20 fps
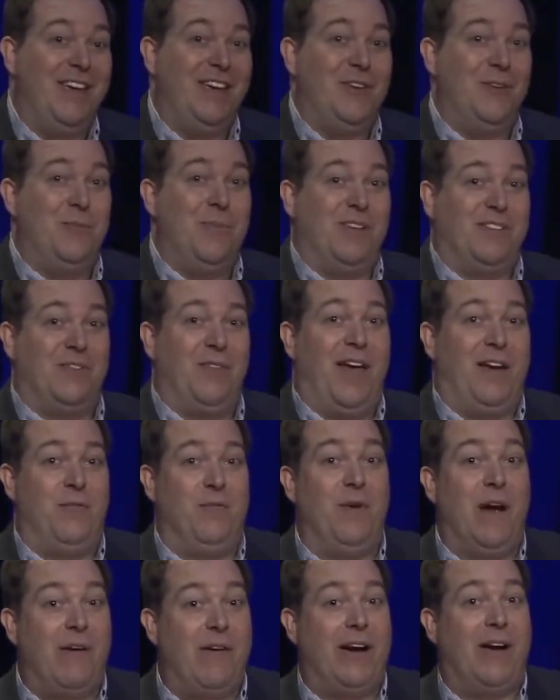You must have had a
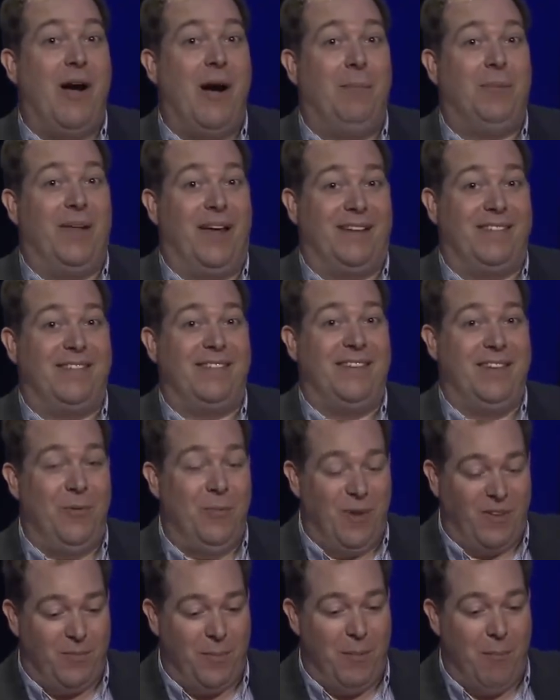very complex, There
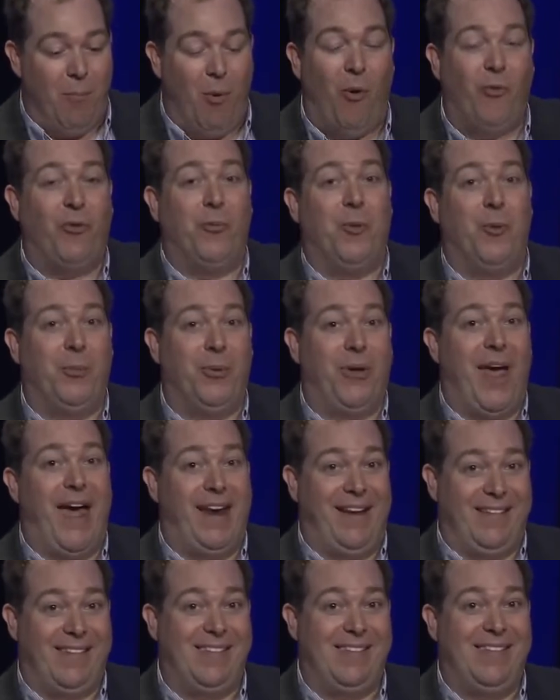must have been multiple
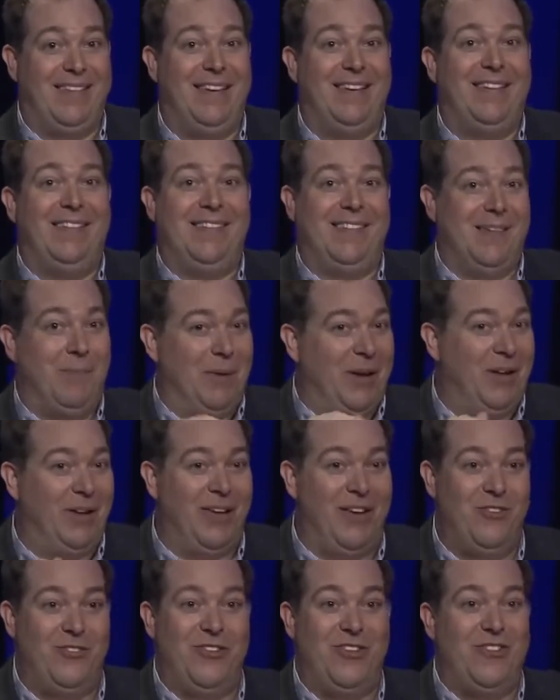planets, some
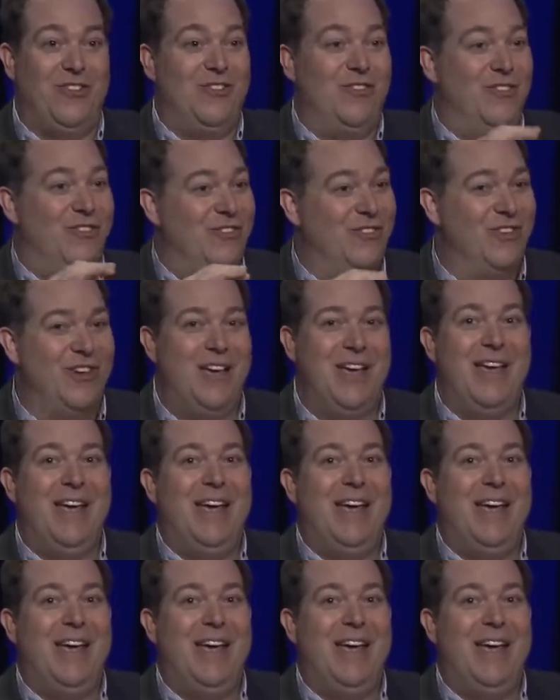collisions.